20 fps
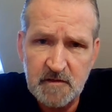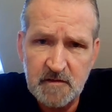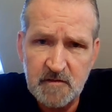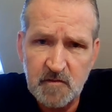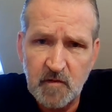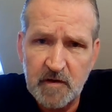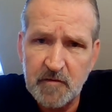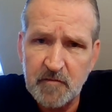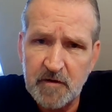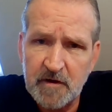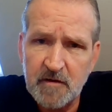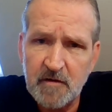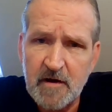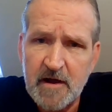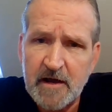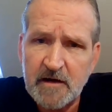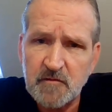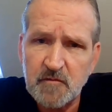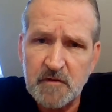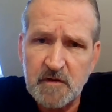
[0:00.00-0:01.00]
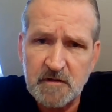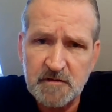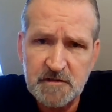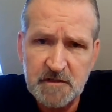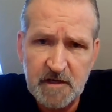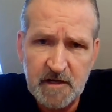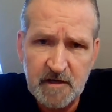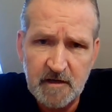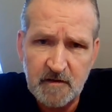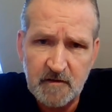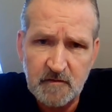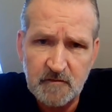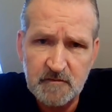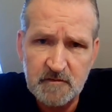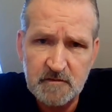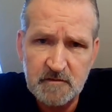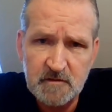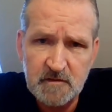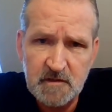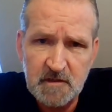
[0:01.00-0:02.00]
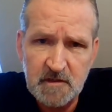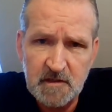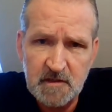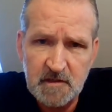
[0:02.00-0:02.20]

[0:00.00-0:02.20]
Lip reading: the way we interact with ourselves,